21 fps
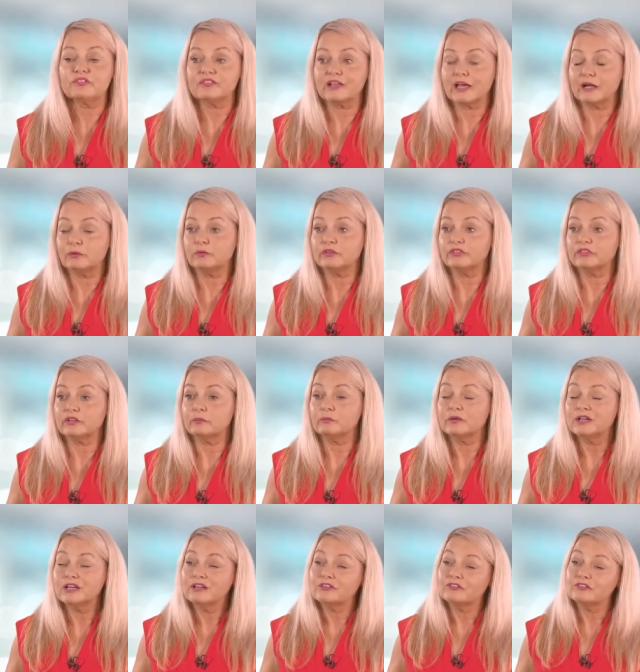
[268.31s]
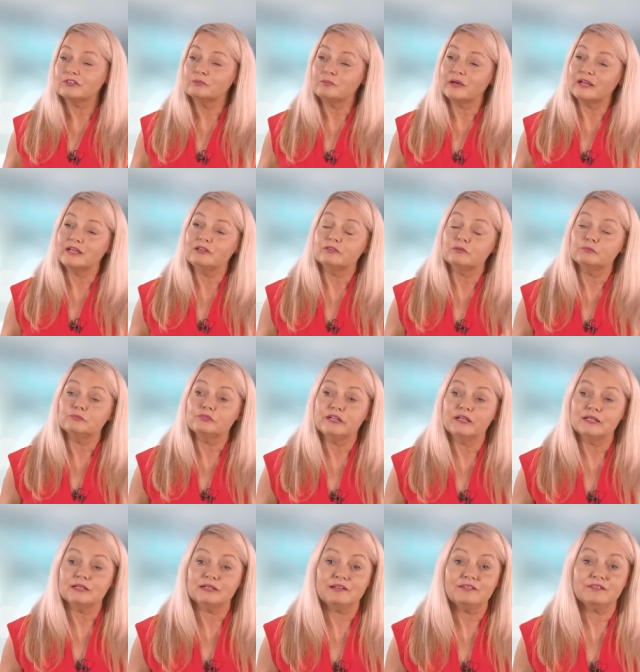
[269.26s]
set with them to make them
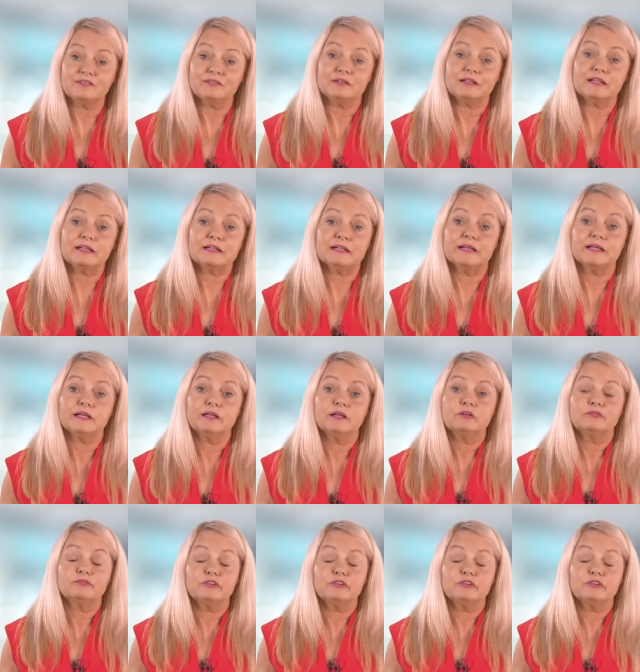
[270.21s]
realistically,